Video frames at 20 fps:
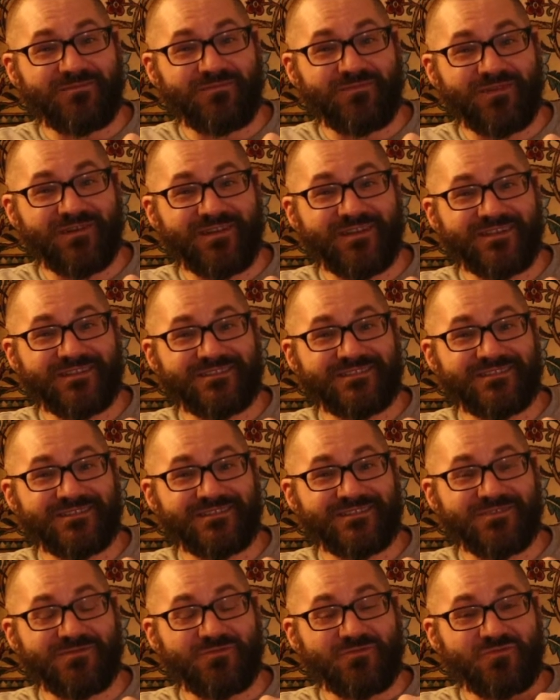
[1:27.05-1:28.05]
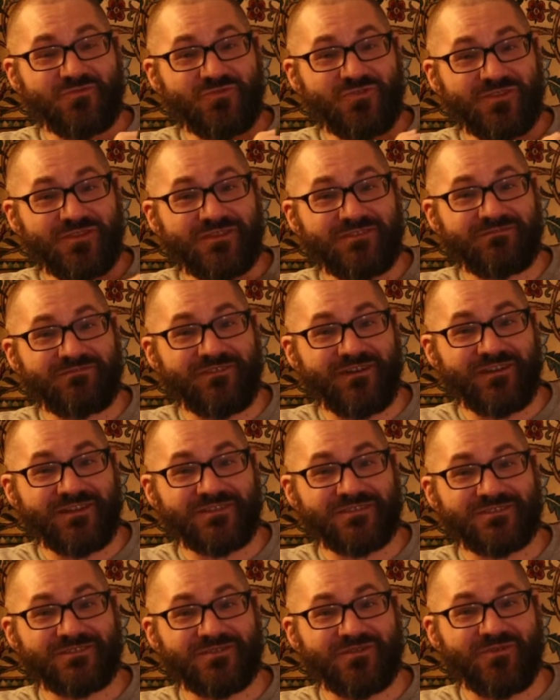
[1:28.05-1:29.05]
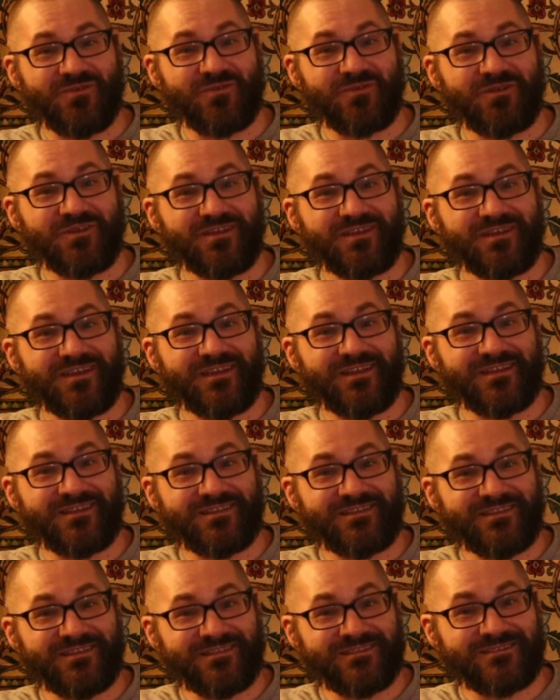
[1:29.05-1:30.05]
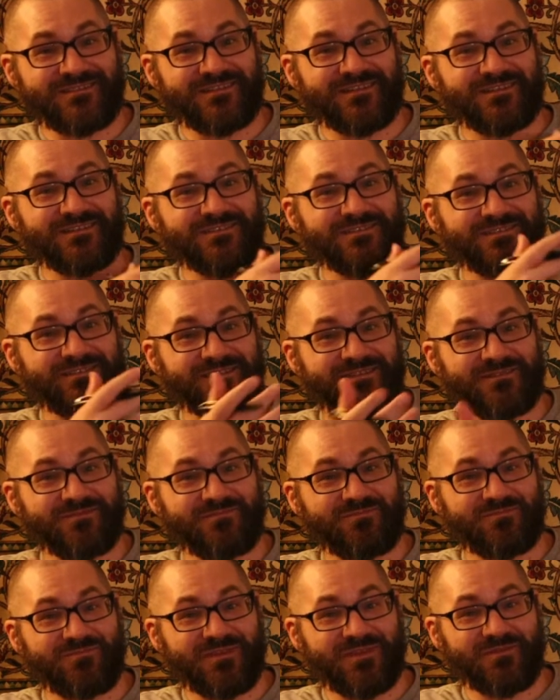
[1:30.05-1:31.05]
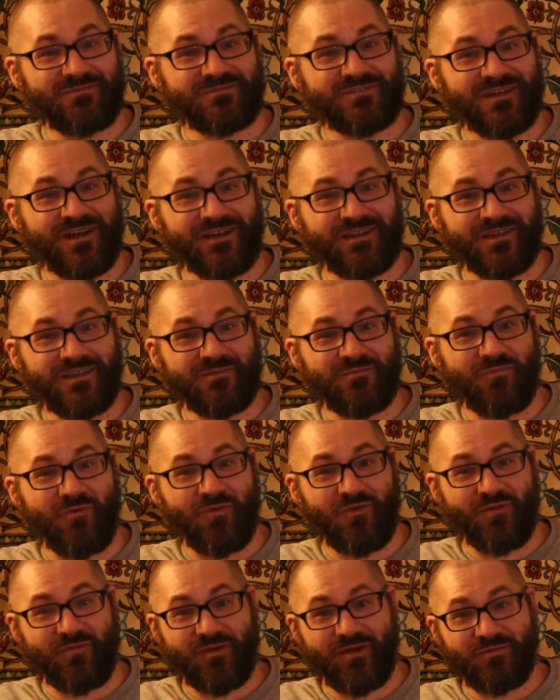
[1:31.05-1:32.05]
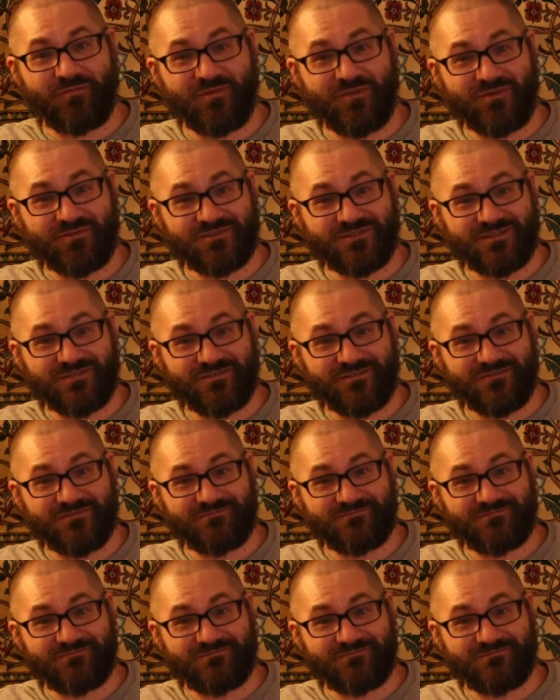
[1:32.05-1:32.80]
but it's just a really funny story, and it leads into him talking more about Postal.